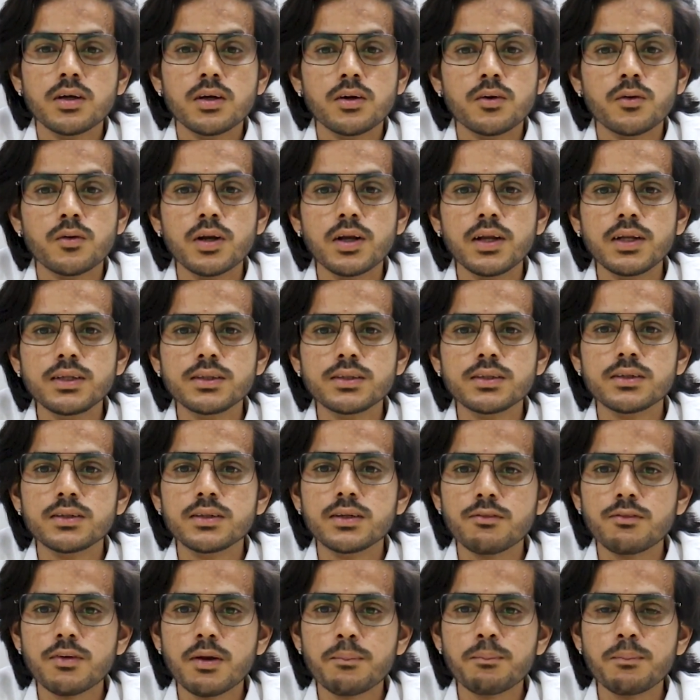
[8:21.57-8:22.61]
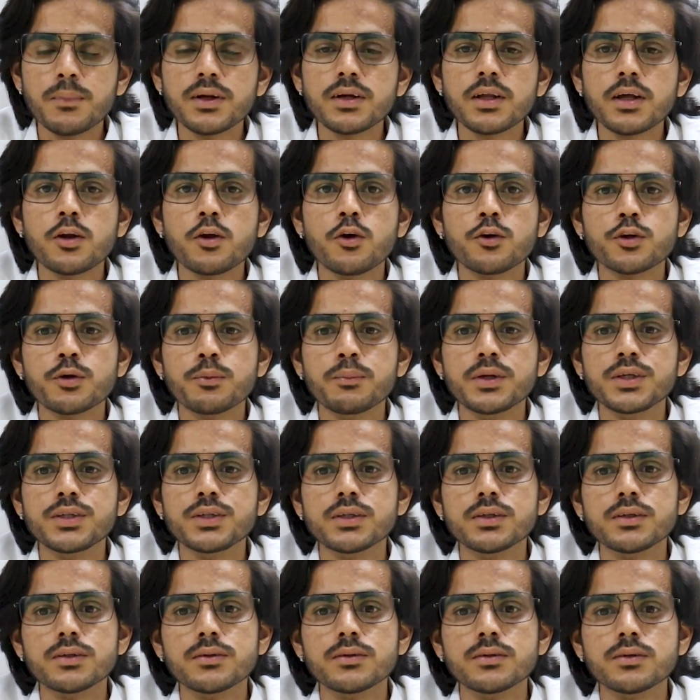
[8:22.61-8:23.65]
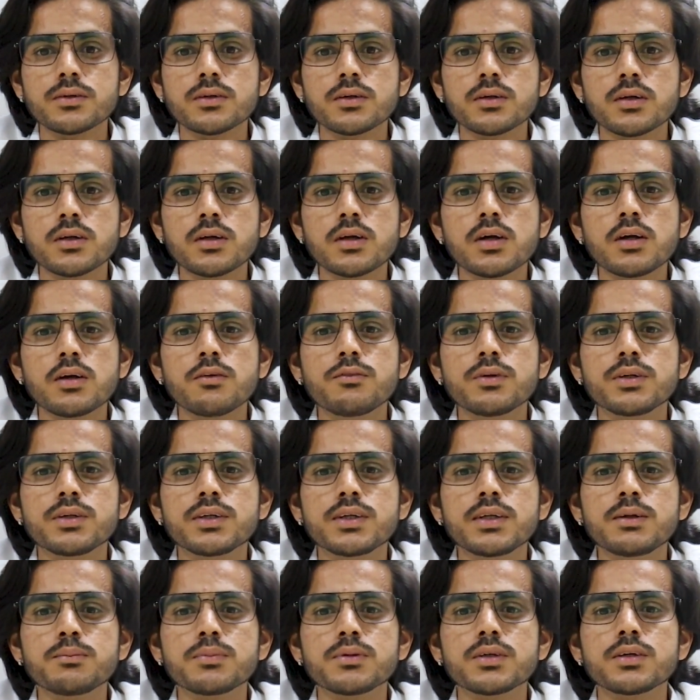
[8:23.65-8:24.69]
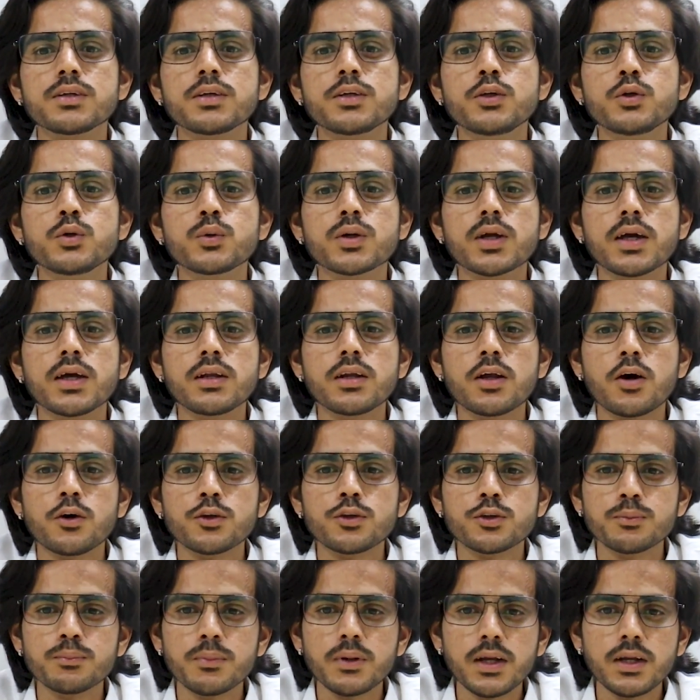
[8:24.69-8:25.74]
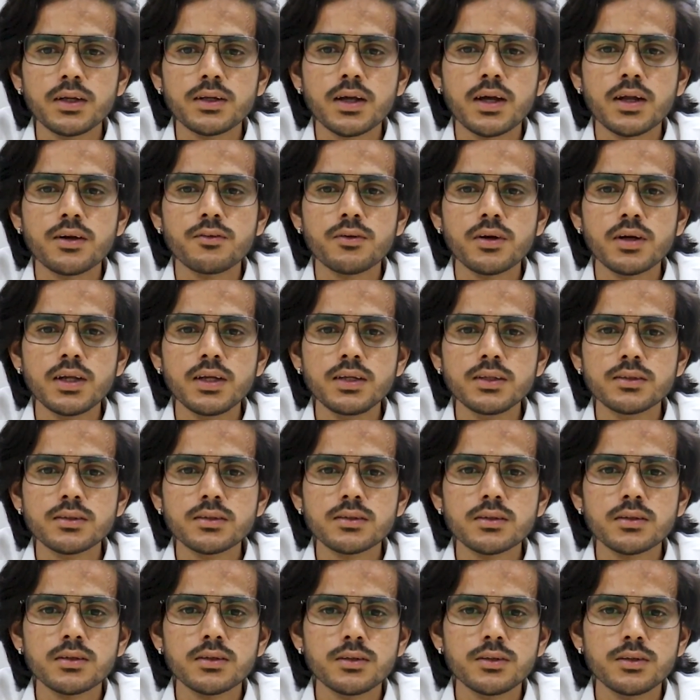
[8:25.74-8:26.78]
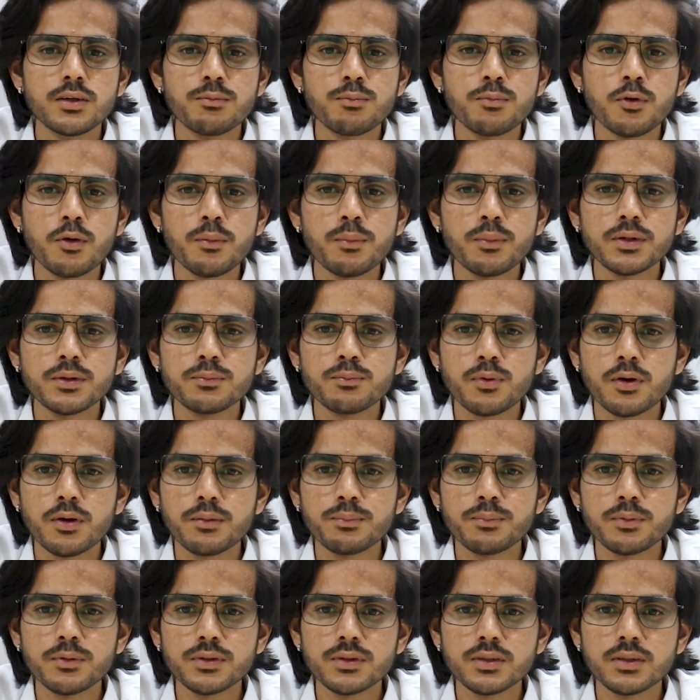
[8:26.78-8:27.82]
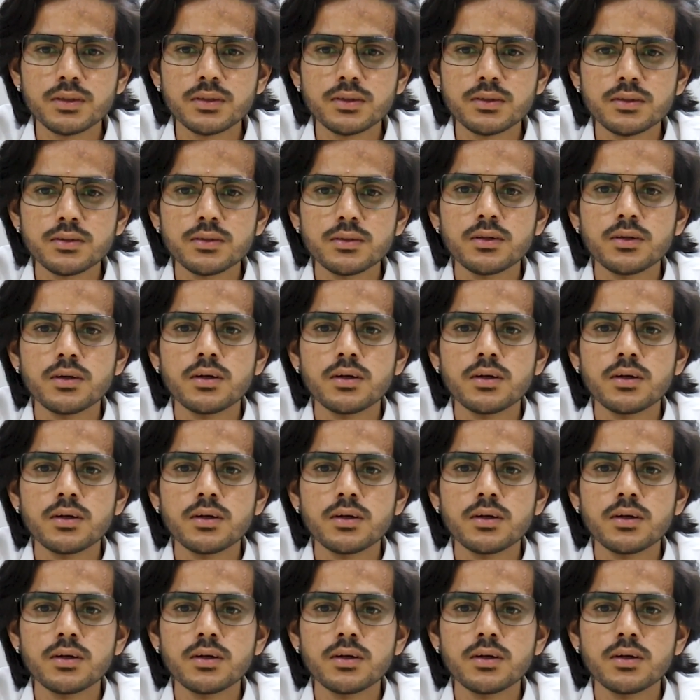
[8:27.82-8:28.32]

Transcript: Release development and automation. With TeamCity, you can automate and release deployment processes.